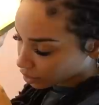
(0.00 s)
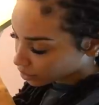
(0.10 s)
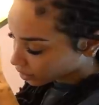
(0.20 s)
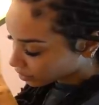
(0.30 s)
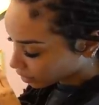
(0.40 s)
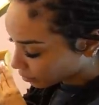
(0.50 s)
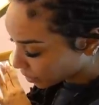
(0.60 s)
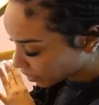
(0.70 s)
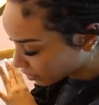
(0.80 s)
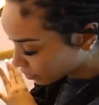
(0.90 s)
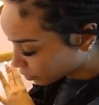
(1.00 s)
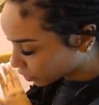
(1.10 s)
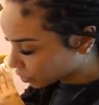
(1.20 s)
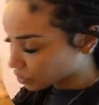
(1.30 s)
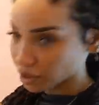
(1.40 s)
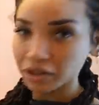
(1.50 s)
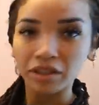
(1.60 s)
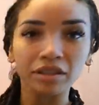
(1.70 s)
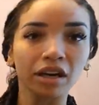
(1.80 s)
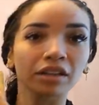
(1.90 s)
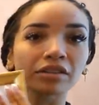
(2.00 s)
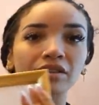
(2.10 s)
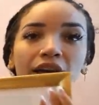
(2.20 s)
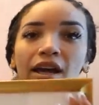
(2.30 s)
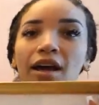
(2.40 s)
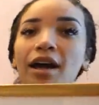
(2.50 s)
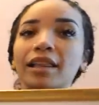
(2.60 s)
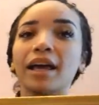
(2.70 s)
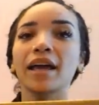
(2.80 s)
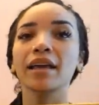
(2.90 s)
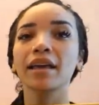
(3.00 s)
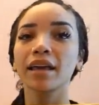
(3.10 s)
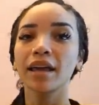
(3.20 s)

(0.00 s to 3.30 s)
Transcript: This has like pinks and blues and just colors that I like